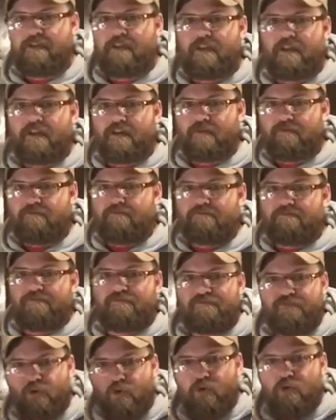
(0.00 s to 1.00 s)
the
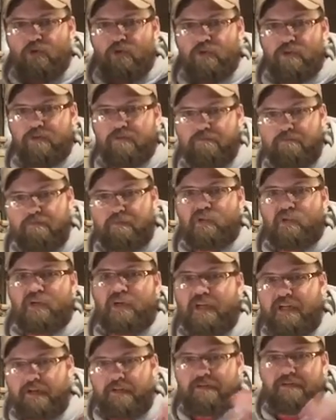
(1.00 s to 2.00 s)
full
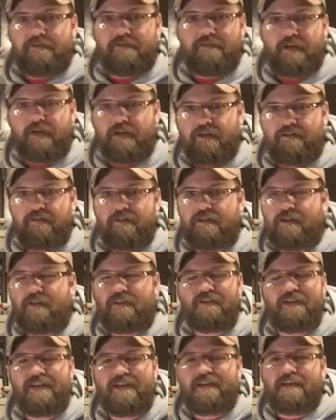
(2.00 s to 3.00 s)
print of, you know,
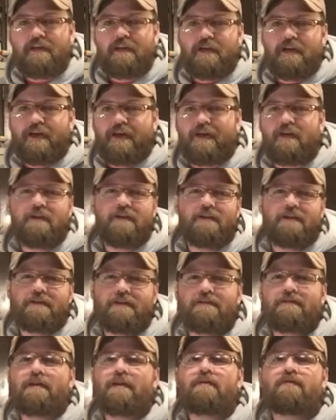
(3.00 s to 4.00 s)
like
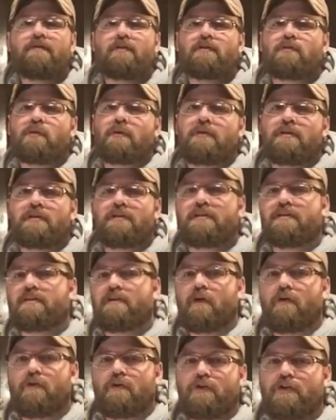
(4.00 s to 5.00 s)
it feels weird to
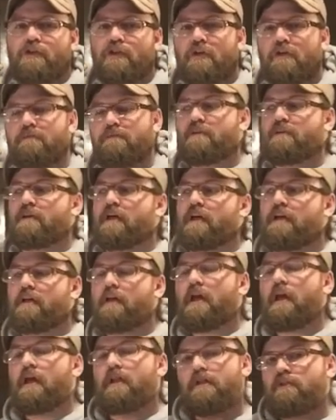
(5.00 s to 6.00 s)
go to a show and be like,
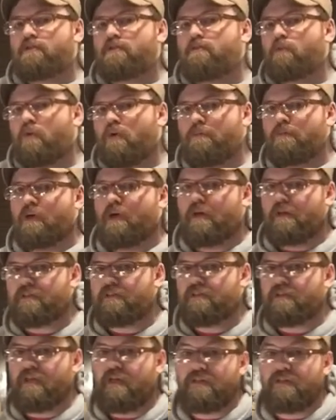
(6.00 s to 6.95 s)
yeah, there's more books,